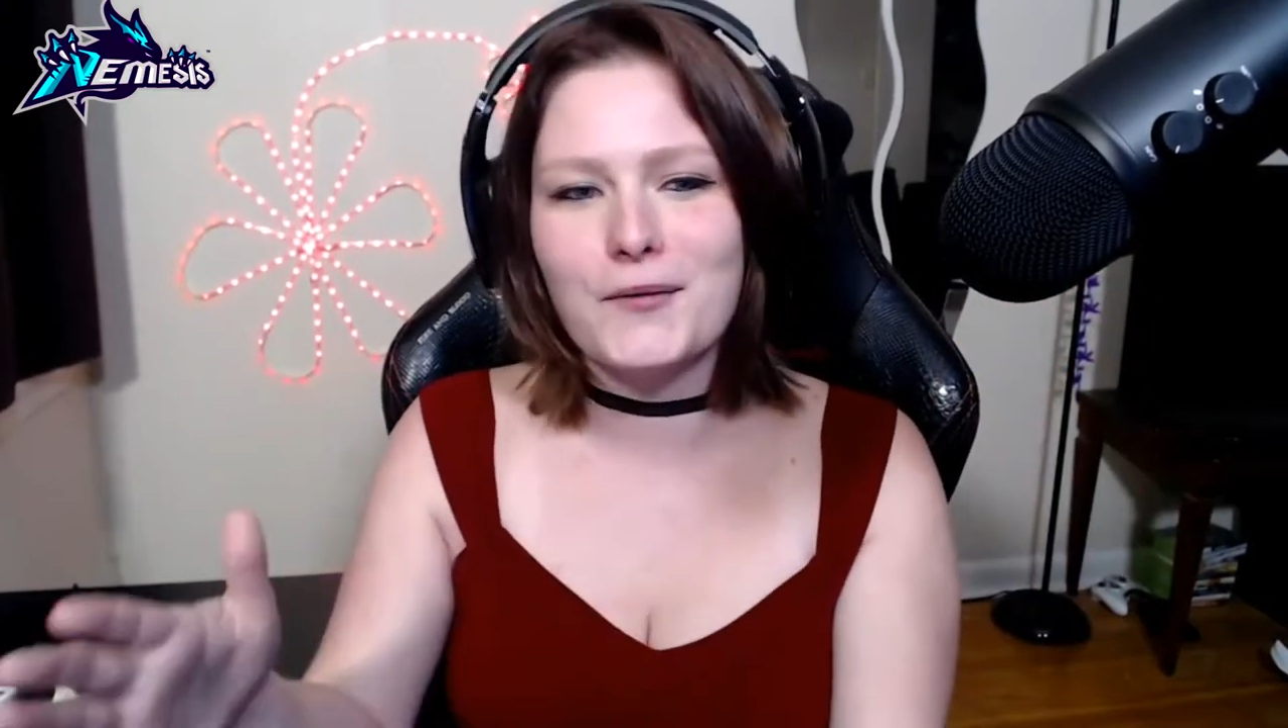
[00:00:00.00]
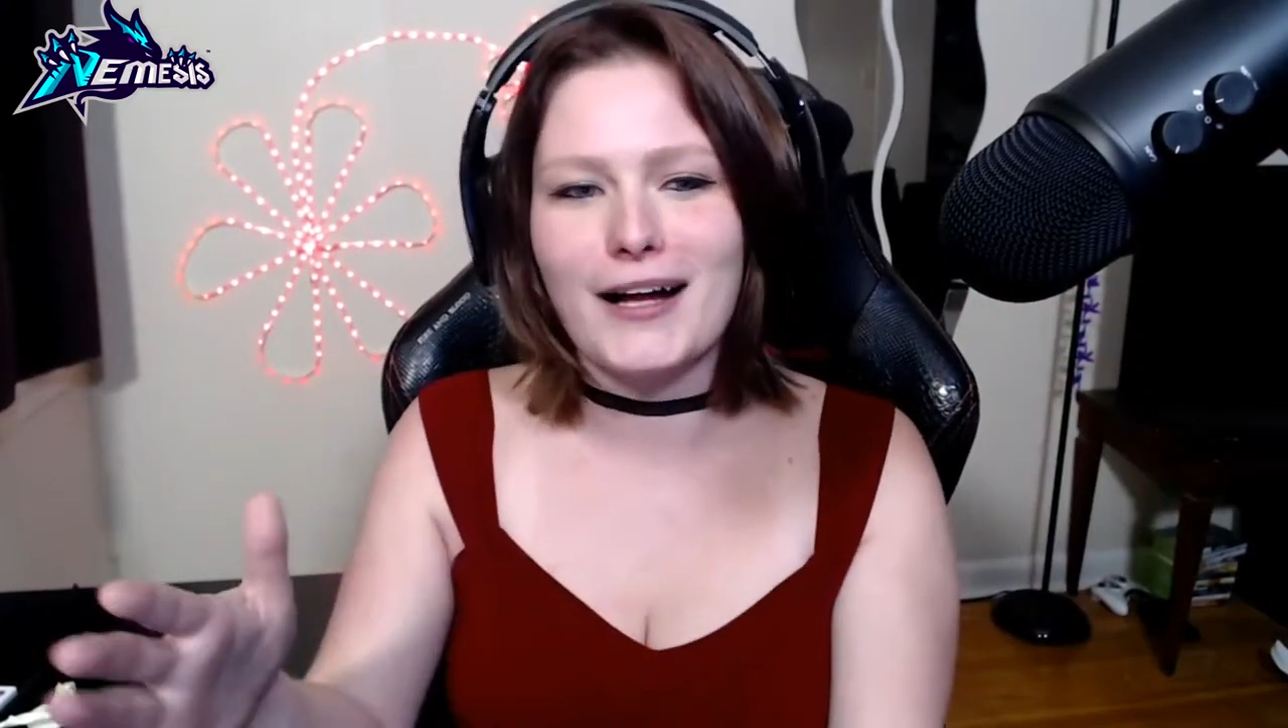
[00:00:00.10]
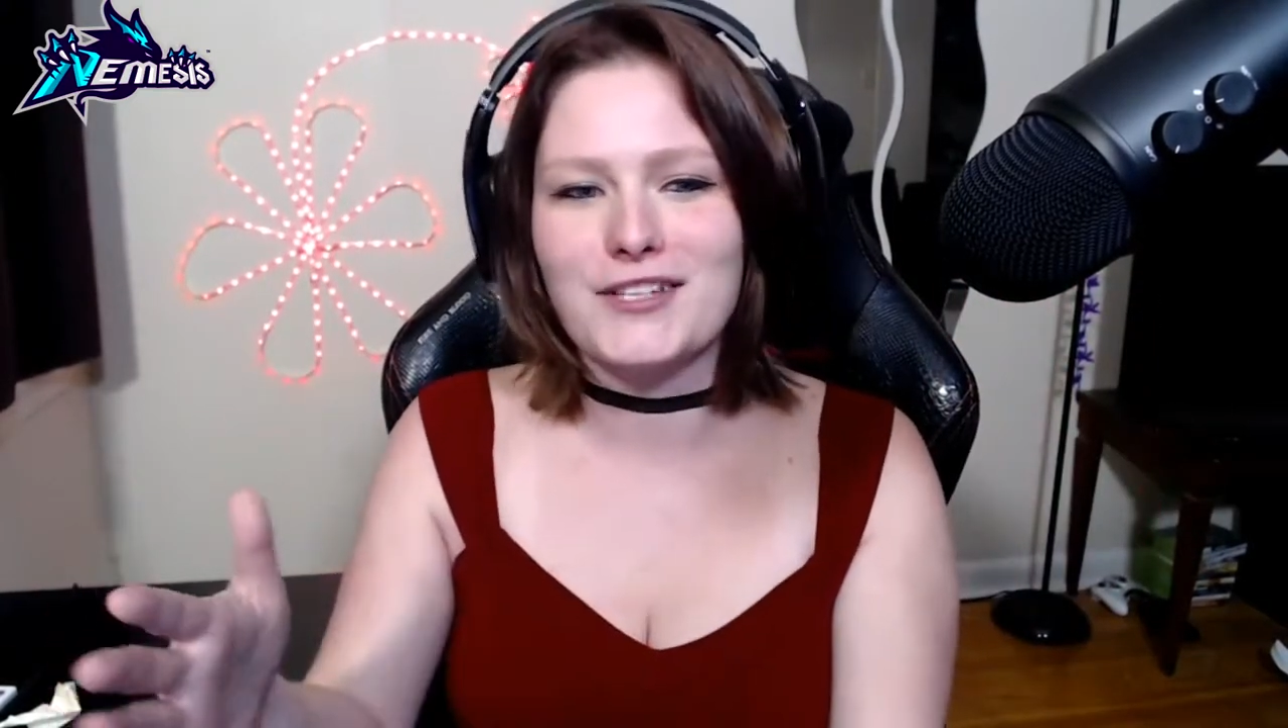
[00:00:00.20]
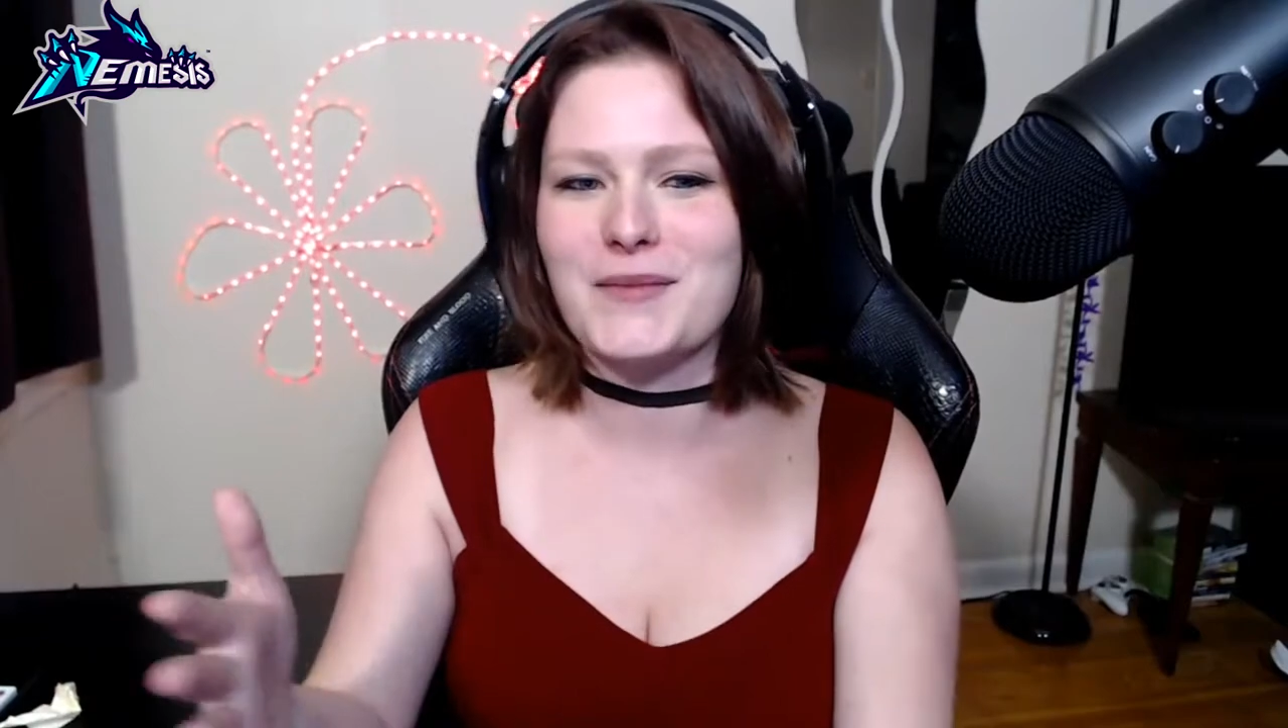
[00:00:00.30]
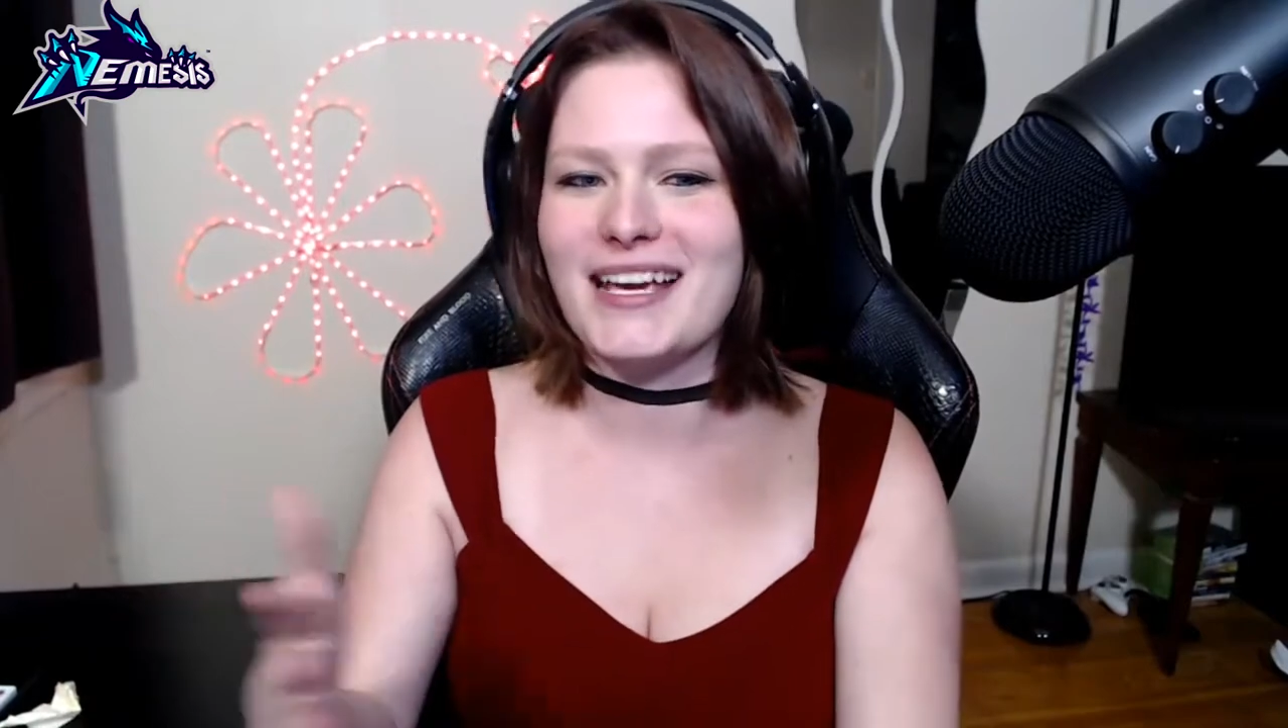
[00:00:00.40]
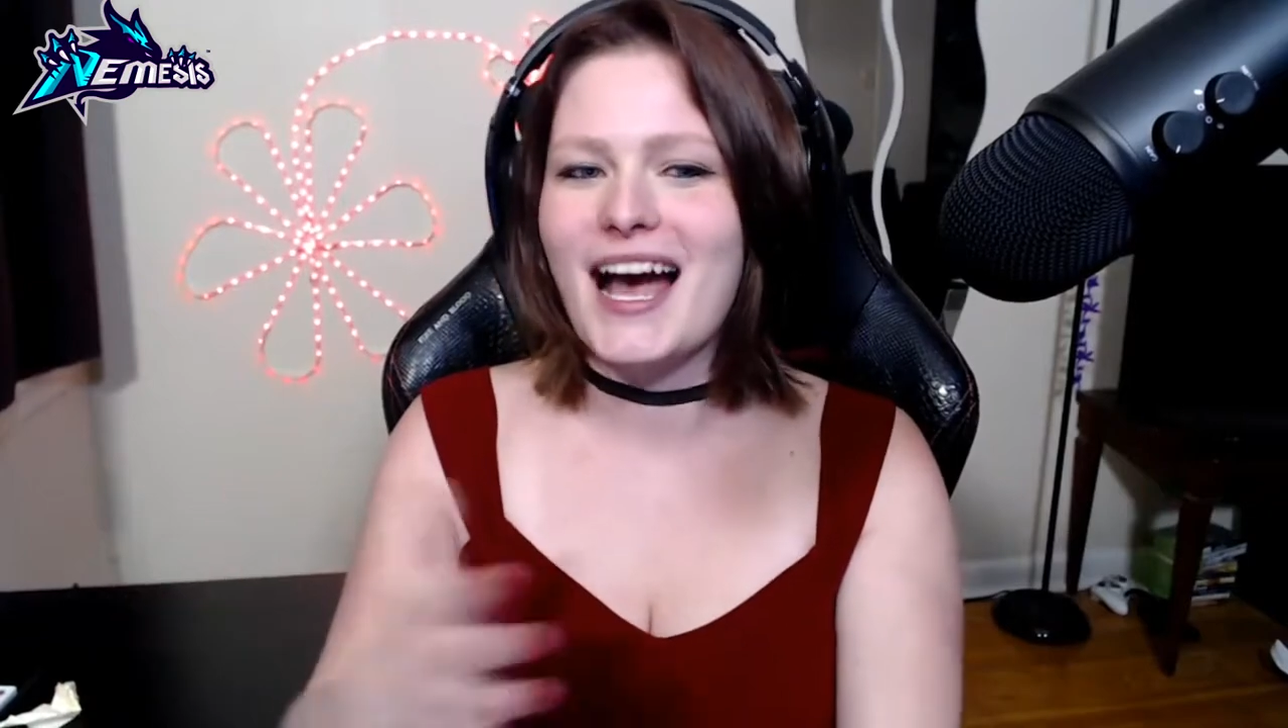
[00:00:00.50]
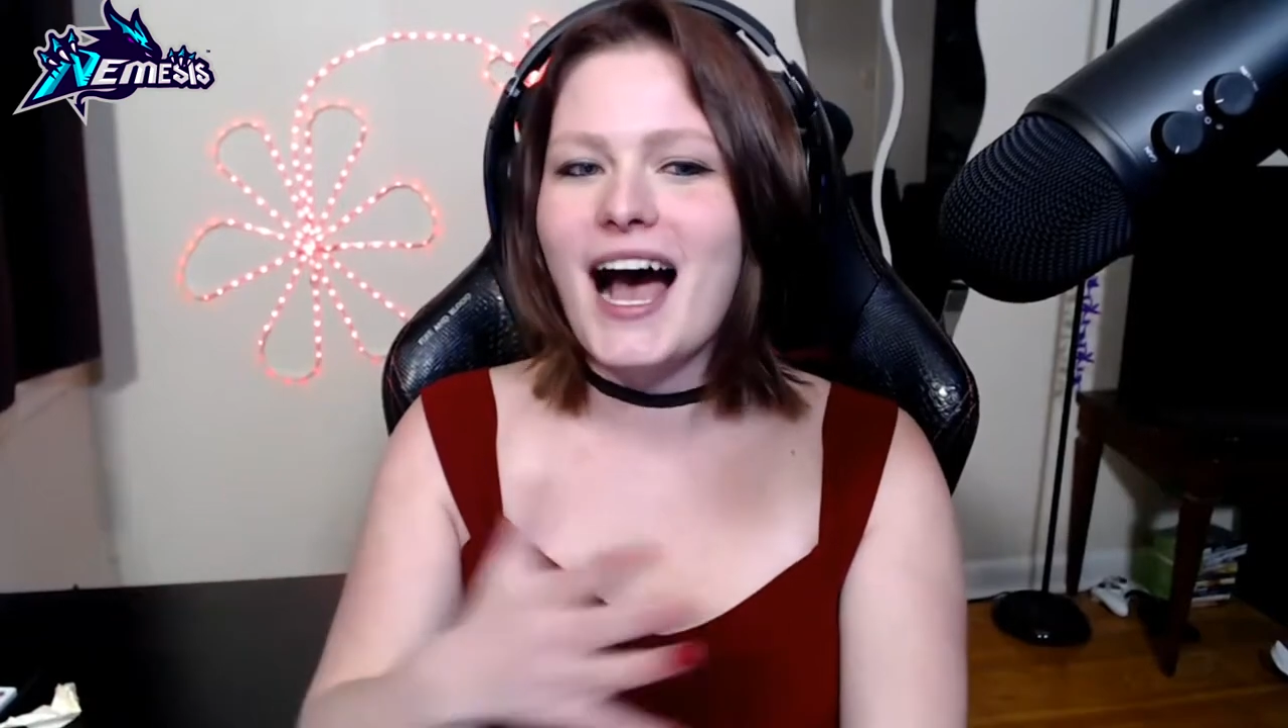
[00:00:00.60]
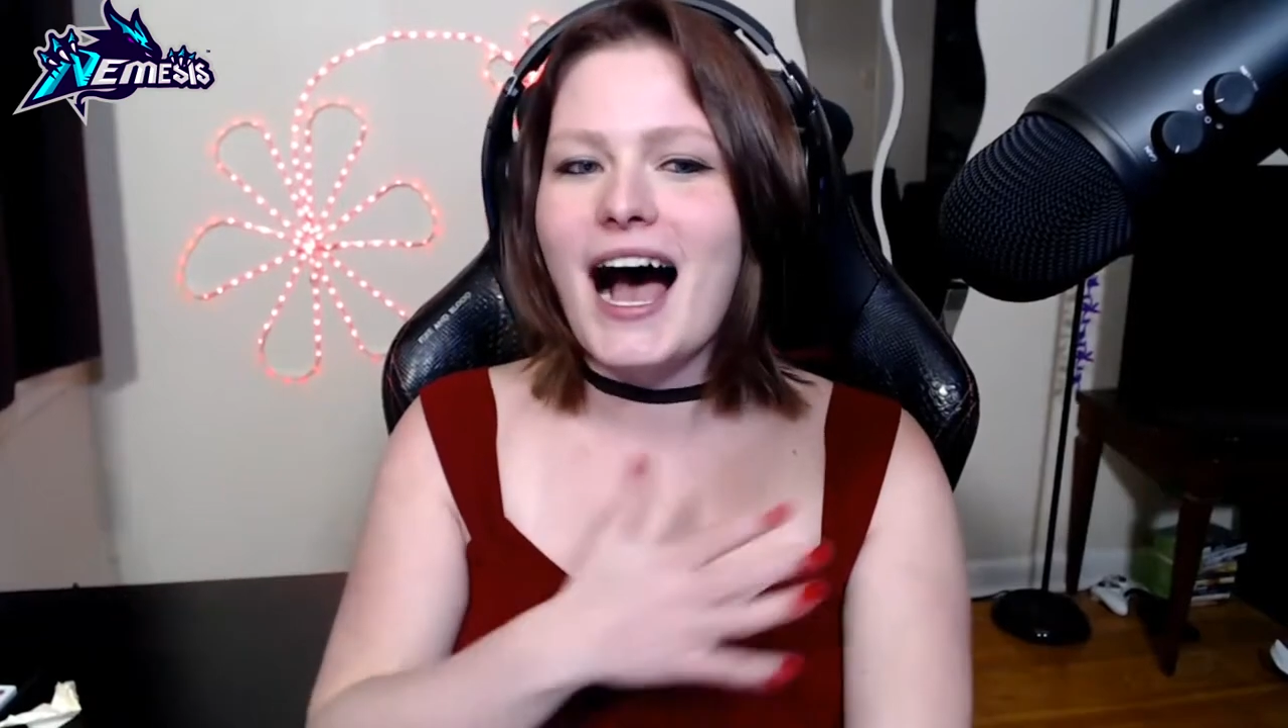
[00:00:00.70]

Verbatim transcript: watch me.